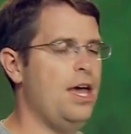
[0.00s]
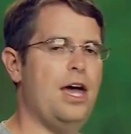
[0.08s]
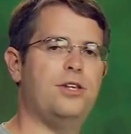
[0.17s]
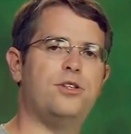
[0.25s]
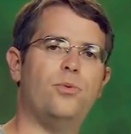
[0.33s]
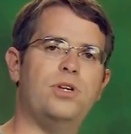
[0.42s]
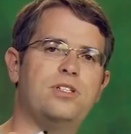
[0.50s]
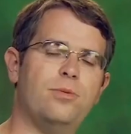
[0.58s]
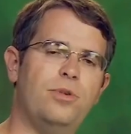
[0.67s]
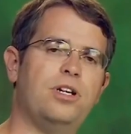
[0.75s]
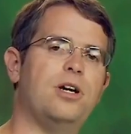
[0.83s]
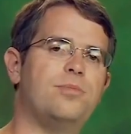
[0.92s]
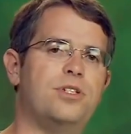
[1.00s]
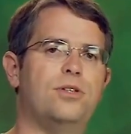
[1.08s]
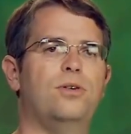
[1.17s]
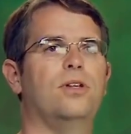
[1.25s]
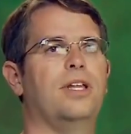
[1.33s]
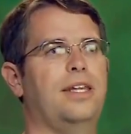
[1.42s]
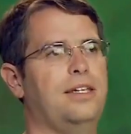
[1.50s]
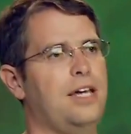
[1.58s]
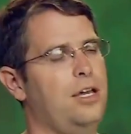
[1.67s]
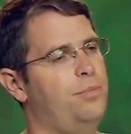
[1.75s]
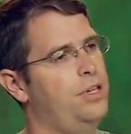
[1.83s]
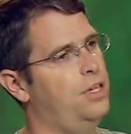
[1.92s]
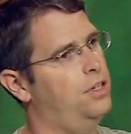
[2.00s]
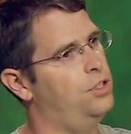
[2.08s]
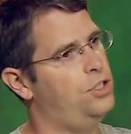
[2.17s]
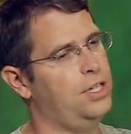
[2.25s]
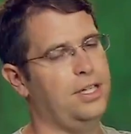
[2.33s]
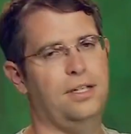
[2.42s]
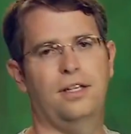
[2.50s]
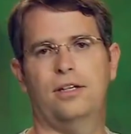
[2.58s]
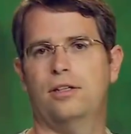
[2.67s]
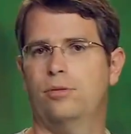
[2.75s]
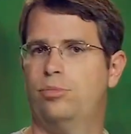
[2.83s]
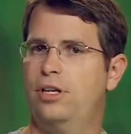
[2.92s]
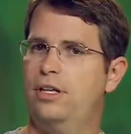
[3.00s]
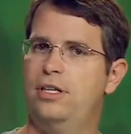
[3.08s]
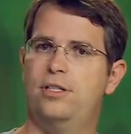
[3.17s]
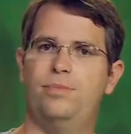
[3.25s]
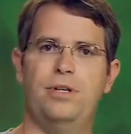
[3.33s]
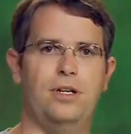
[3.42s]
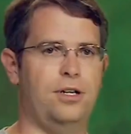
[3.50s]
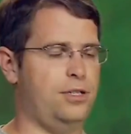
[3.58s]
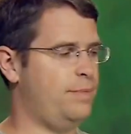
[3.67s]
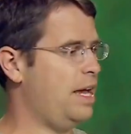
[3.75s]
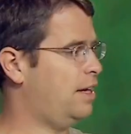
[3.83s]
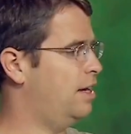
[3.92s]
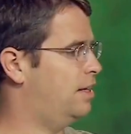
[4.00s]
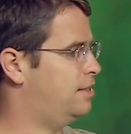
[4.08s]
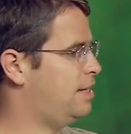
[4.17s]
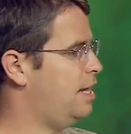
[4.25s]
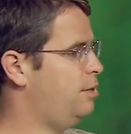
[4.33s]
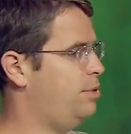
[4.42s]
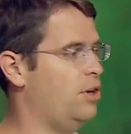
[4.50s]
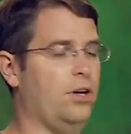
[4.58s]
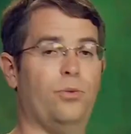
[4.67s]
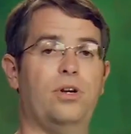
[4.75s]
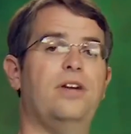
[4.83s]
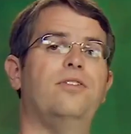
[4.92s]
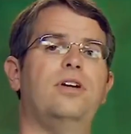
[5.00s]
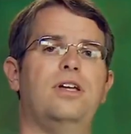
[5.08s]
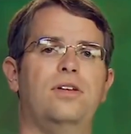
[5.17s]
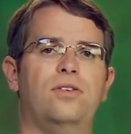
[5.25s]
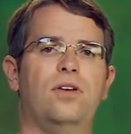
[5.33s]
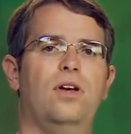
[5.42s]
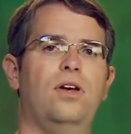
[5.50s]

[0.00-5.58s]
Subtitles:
And so when someone comes to Google and they type in Chicken Little, Britney Spears, Matt Cutts, Katy Perry, whatever it is,